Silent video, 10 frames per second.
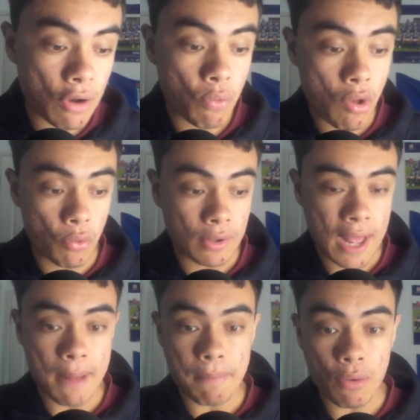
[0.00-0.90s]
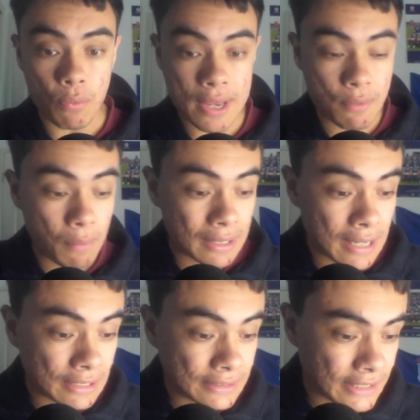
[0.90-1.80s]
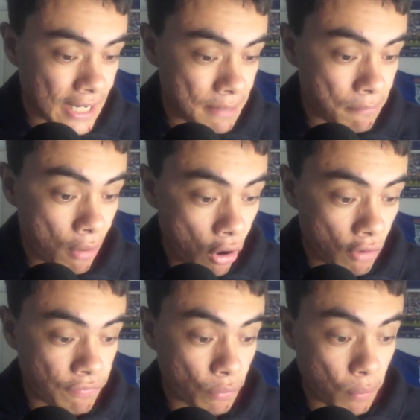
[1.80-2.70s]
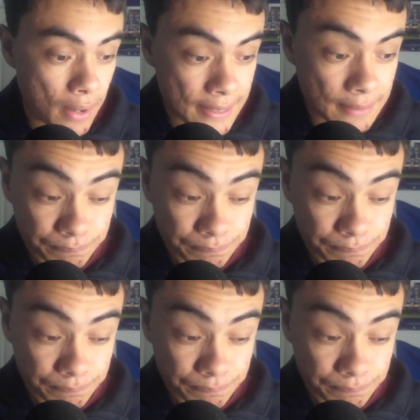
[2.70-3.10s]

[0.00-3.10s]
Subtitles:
World Cup Week 1 Team of the Week.